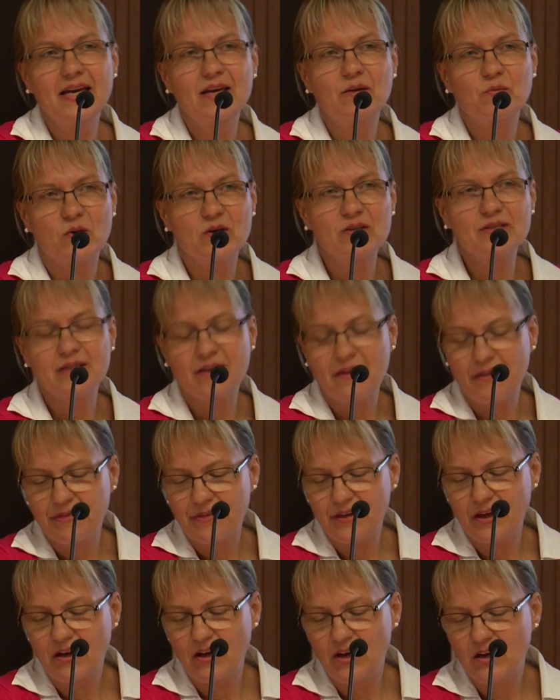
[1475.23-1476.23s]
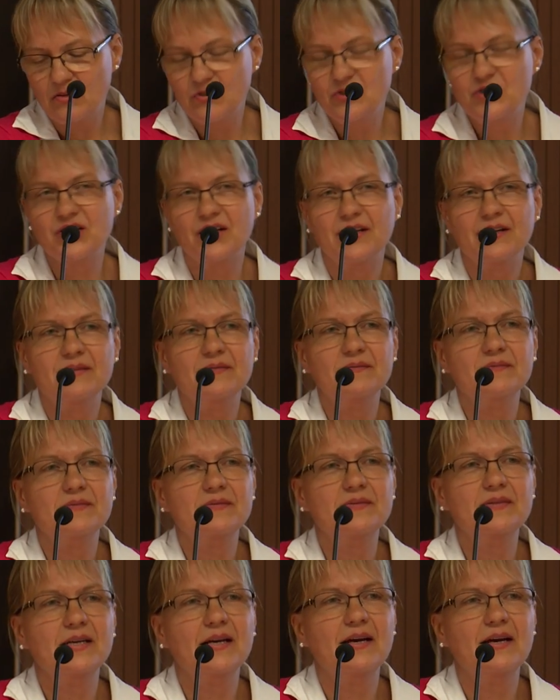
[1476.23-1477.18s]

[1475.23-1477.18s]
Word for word: he was a theologian